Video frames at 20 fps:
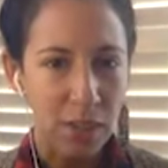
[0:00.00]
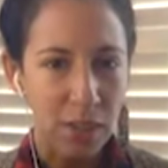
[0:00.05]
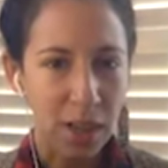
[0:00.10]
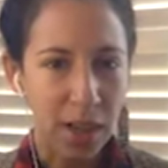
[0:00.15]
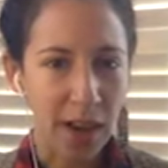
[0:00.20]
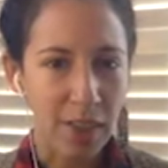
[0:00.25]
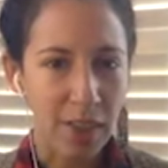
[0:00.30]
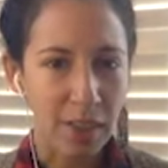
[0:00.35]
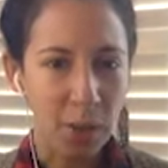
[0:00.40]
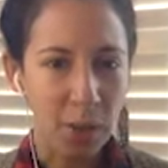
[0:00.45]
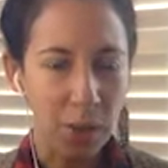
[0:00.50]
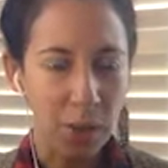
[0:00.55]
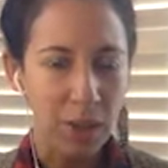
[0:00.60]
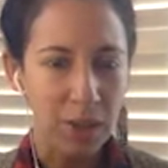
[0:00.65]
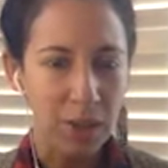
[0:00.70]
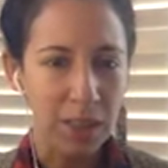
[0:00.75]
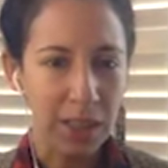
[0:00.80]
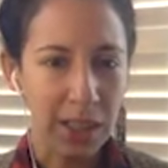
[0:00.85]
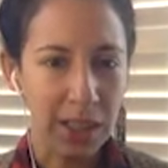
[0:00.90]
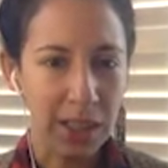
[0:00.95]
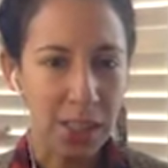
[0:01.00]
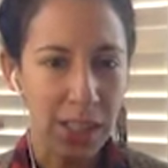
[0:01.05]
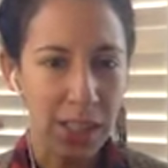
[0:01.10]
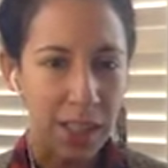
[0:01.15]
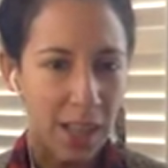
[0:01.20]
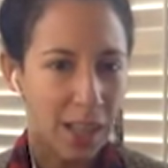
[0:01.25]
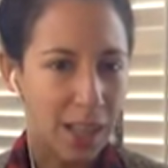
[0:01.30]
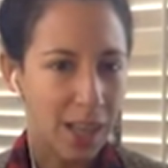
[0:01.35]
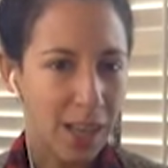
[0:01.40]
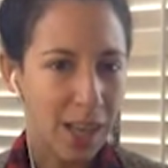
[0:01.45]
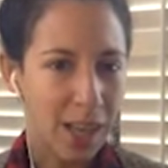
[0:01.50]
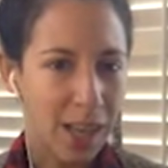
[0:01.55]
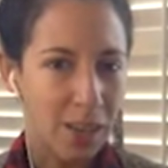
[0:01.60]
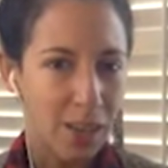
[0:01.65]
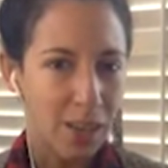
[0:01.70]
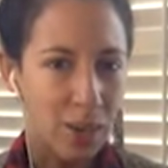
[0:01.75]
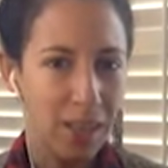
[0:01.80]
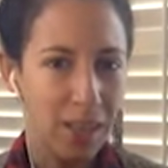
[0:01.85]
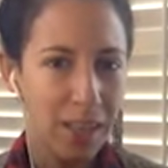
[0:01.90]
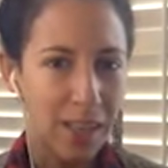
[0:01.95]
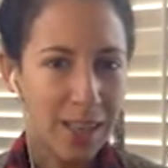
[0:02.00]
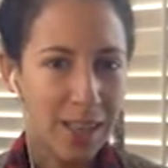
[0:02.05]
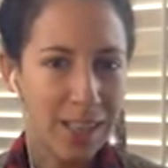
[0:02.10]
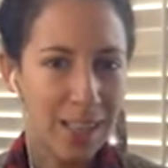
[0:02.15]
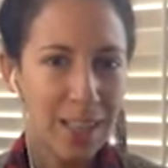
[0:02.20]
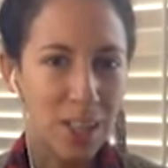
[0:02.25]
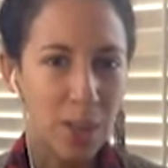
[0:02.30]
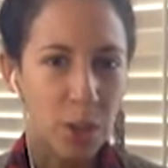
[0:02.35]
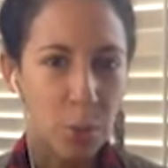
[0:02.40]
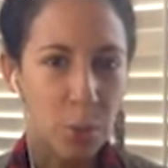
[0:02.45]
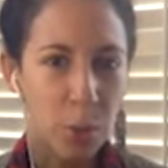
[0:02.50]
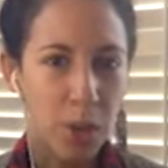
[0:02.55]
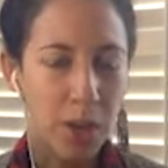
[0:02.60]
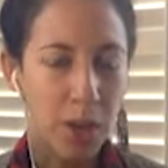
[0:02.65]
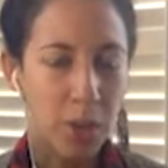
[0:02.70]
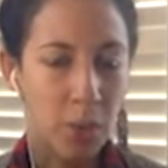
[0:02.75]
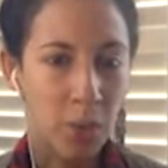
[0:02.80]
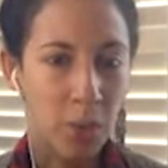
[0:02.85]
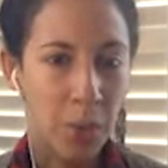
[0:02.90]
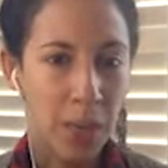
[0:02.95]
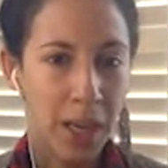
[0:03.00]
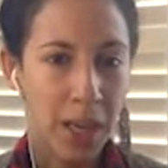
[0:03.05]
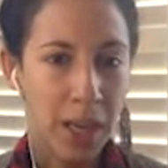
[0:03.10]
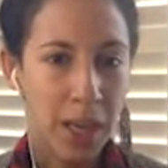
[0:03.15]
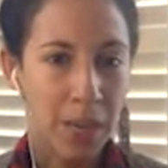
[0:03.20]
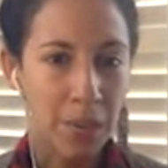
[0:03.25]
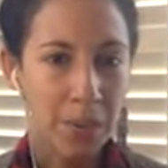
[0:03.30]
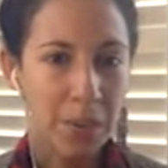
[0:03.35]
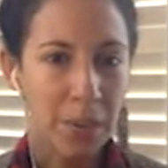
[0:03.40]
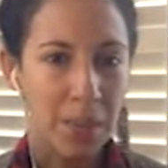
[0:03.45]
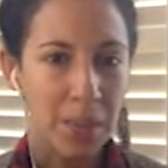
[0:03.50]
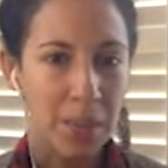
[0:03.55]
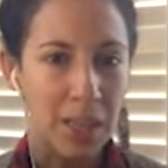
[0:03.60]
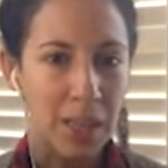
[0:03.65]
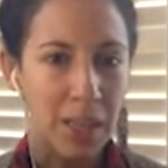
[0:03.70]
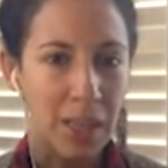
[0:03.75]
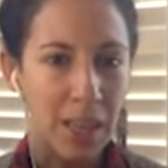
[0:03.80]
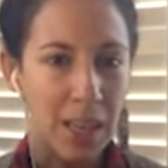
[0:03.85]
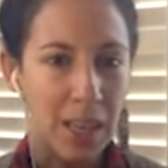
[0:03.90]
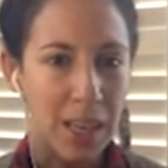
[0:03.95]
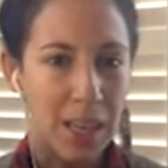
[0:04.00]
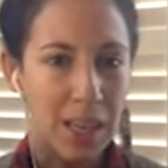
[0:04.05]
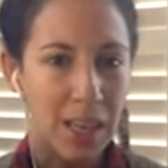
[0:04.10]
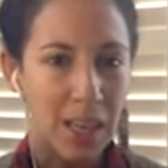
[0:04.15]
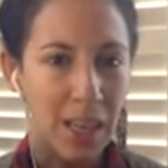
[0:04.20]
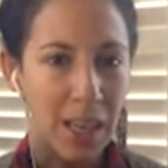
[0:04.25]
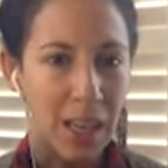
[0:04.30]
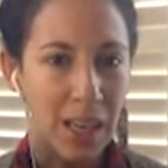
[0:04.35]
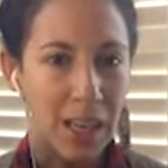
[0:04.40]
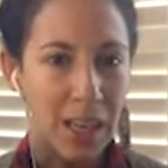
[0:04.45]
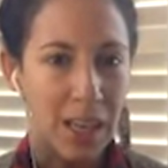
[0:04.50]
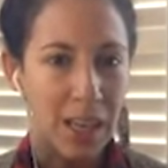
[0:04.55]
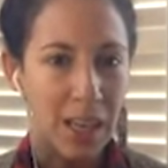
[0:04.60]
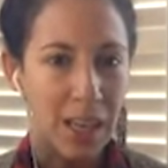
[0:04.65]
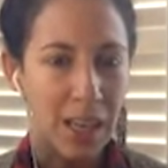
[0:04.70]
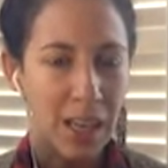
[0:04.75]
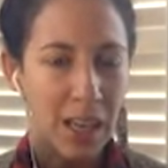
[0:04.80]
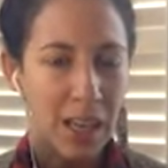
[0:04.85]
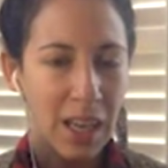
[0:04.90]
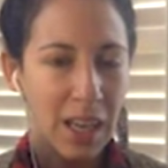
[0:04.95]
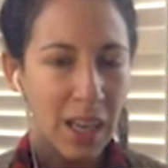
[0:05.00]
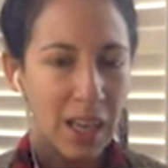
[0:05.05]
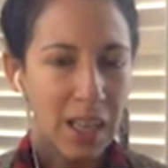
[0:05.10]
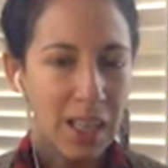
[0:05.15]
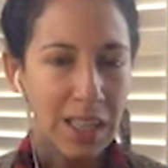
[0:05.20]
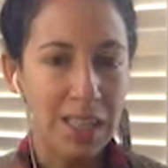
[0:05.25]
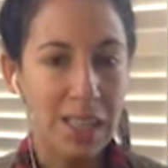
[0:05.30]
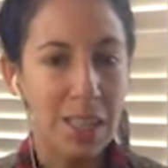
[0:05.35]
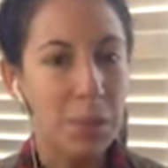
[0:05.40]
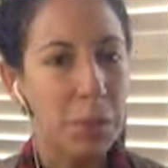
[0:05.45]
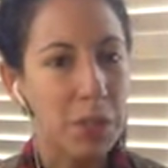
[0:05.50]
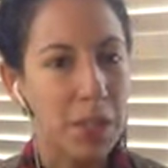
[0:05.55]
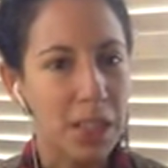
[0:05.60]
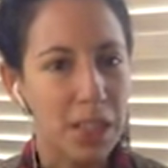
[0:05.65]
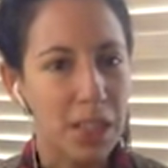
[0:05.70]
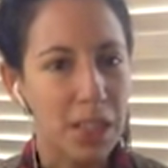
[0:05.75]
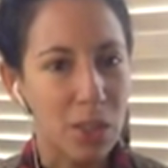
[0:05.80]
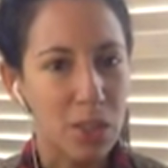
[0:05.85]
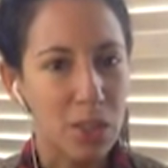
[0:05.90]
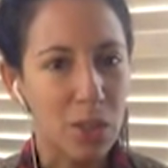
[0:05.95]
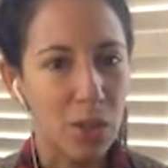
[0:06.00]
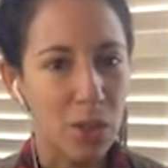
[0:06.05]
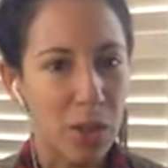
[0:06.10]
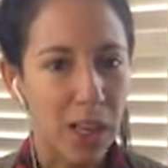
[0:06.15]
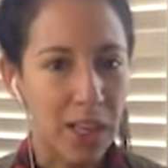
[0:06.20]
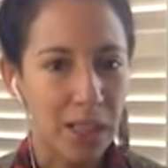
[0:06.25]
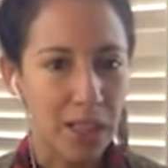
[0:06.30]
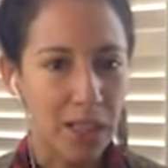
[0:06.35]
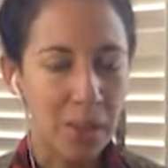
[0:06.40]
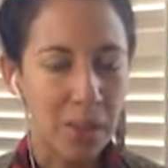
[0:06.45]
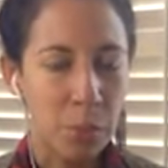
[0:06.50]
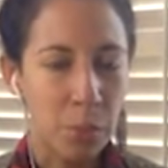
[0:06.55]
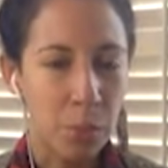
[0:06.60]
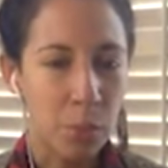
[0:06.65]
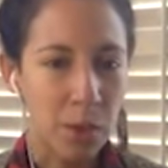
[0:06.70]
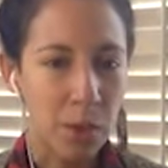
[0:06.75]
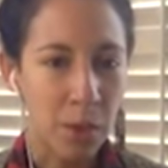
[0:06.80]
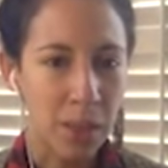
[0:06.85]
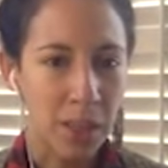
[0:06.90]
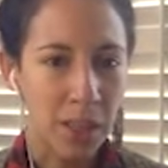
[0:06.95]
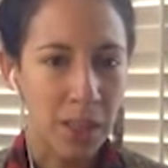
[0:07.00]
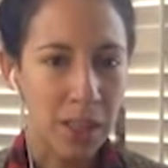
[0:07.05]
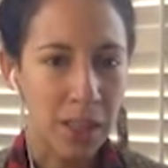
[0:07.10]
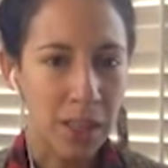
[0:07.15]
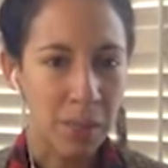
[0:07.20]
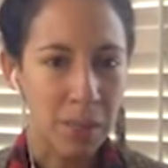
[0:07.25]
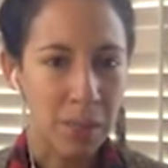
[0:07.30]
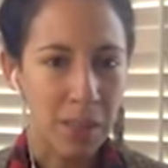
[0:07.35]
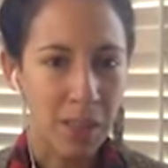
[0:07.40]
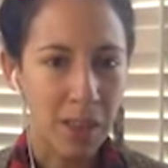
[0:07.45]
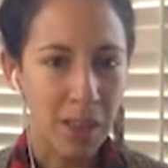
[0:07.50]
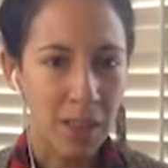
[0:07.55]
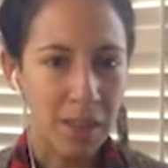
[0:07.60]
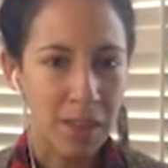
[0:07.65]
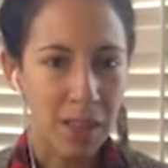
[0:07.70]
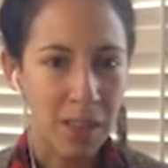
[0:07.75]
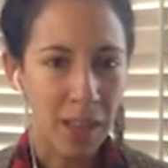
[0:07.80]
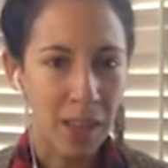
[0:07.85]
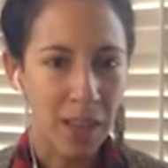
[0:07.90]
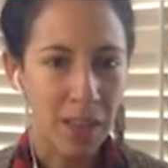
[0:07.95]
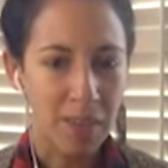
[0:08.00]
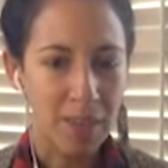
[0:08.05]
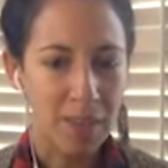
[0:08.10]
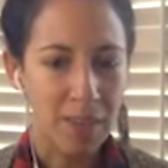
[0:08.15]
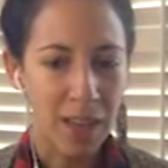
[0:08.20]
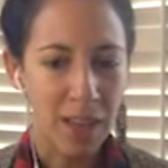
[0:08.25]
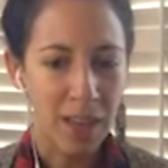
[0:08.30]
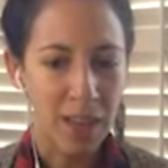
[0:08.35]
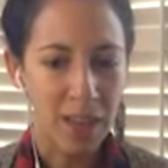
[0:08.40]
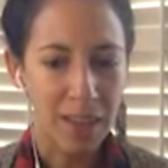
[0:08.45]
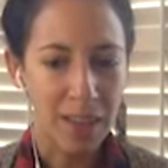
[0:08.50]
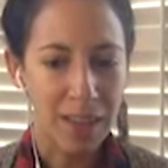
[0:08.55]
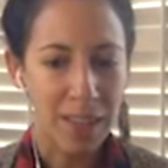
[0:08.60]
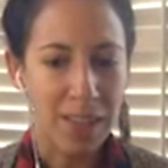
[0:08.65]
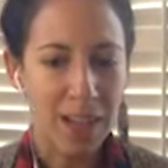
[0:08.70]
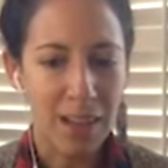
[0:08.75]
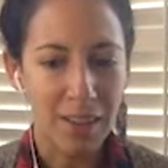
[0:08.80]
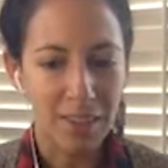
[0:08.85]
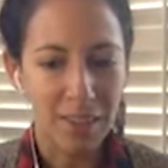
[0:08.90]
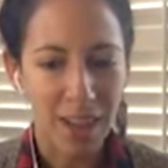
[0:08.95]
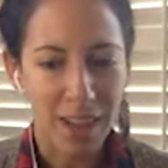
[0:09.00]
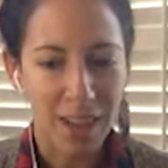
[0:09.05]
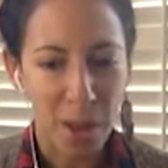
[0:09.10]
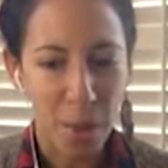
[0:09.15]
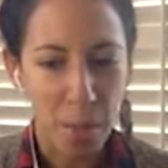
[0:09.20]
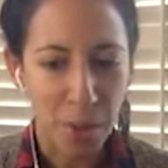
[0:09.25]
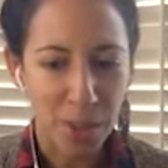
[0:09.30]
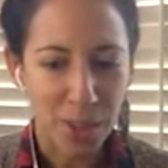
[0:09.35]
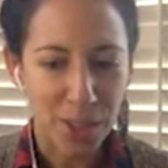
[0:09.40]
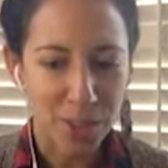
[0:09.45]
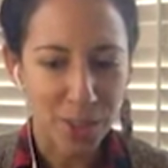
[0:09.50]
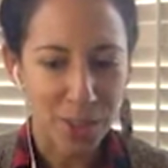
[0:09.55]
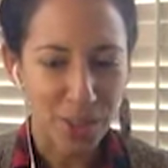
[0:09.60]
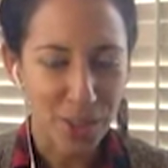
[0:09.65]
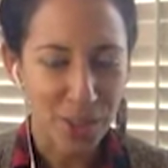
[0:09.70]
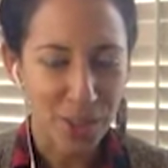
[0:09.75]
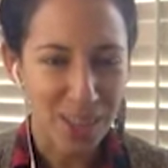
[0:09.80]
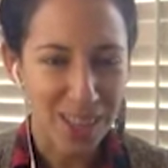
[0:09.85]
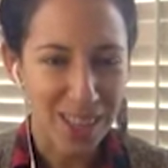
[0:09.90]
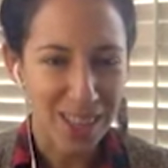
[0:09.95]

for everyone who's listening, I know that each one will pick up something that they can deepen into and explore within themselves. And I find that I've gotten a bunch of those.